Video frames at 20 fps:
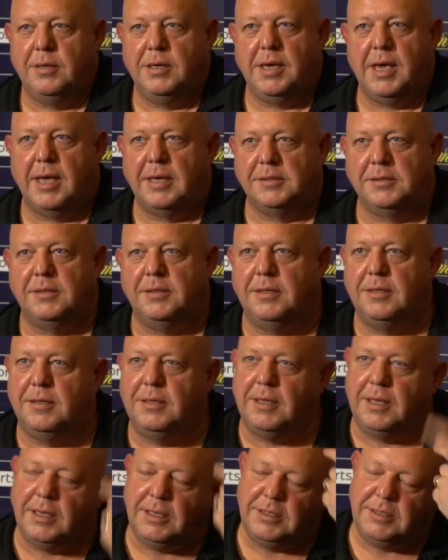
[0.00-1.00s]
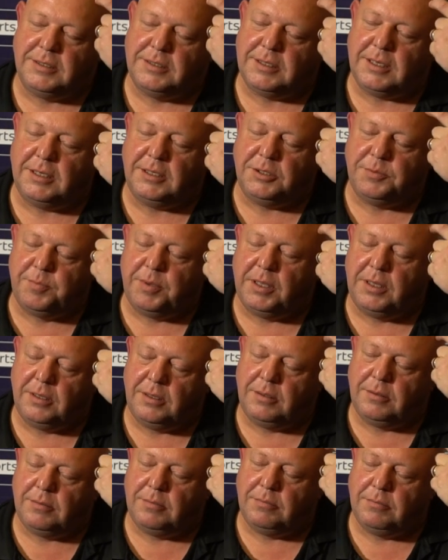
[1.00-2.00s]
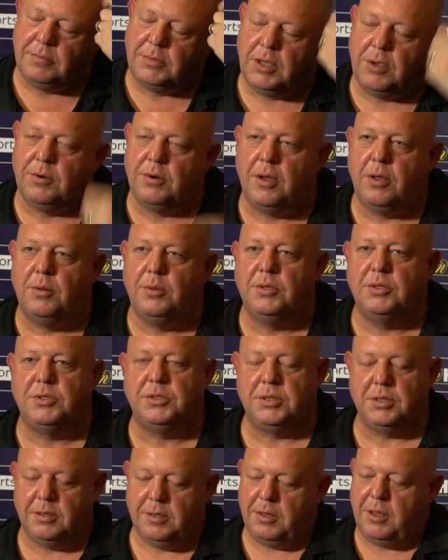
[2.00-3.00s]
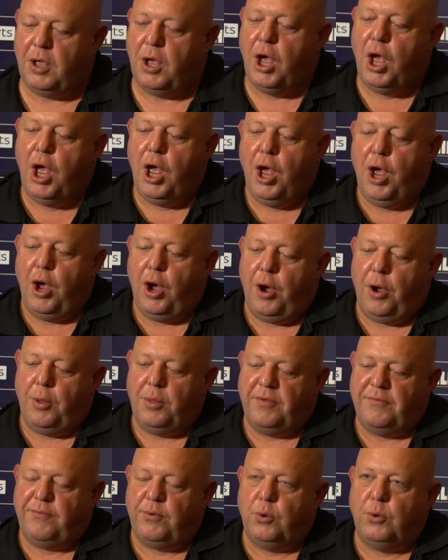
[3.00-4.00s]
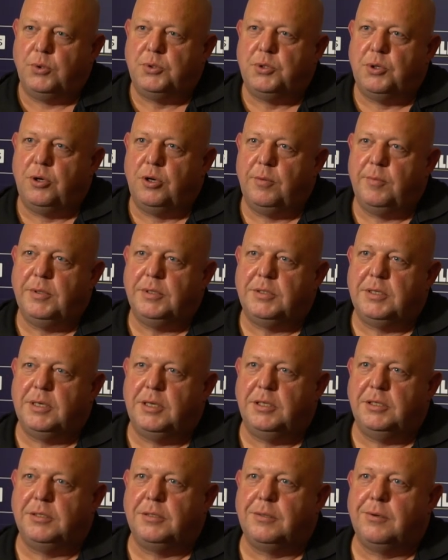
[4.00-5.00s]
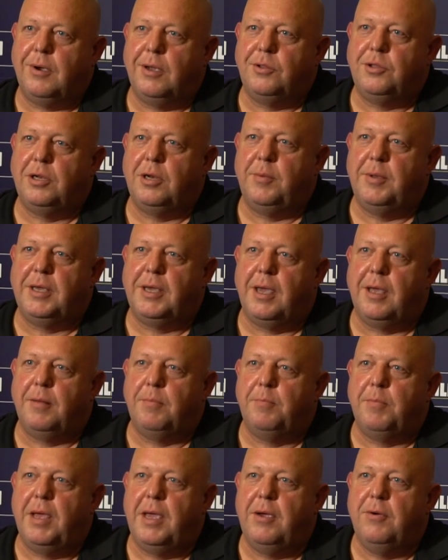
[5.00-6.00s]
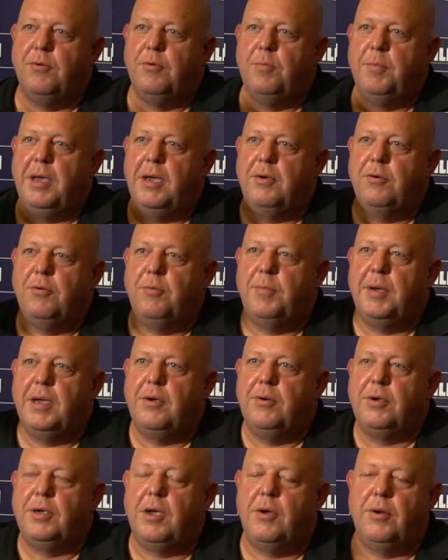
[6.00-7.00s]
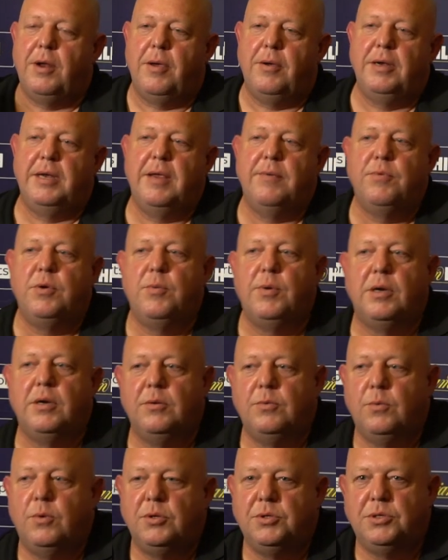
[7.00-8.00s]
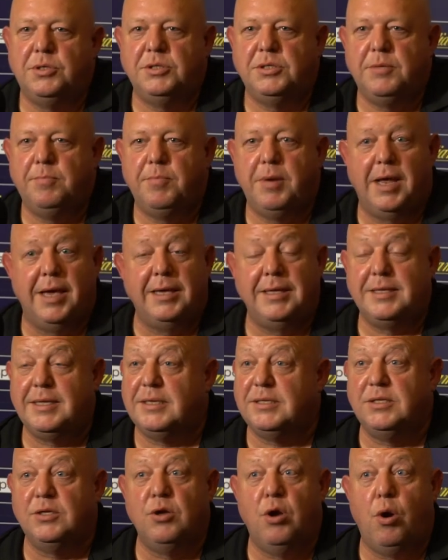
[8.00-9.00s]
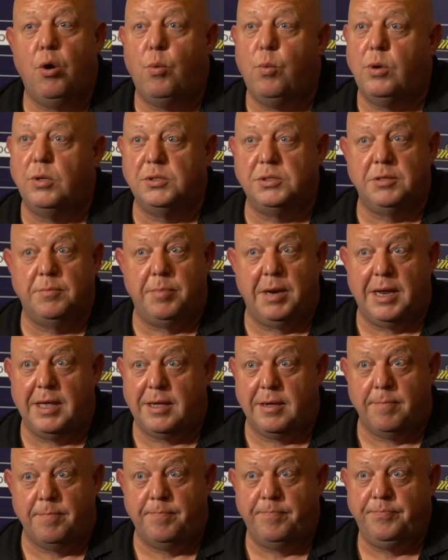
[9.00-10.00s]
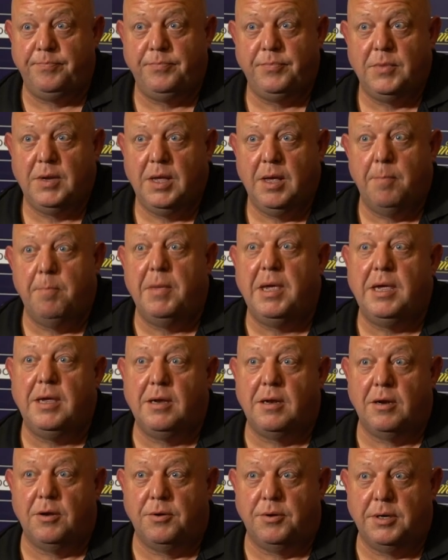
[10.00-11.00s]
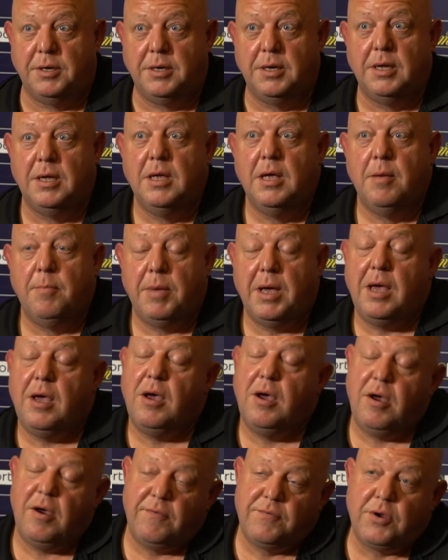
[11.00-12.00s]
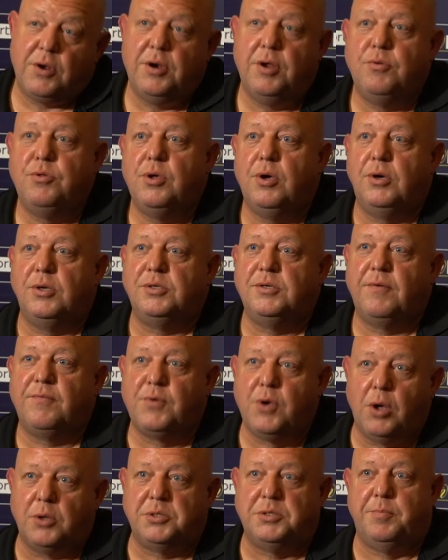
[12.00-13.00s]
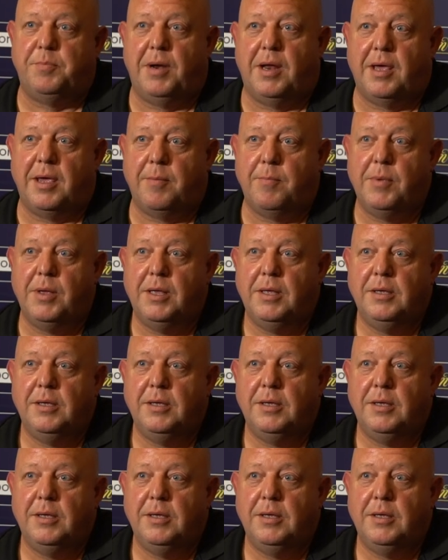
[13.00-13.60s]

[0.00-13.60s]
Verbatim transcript: He hasn't. He's he's been doing it on the on the floor tournaments and he's gradually been getting better oh. and better and better and going up. And everyone that watches him play does not want to play him, me included. But I've got no choice. I've got to play him.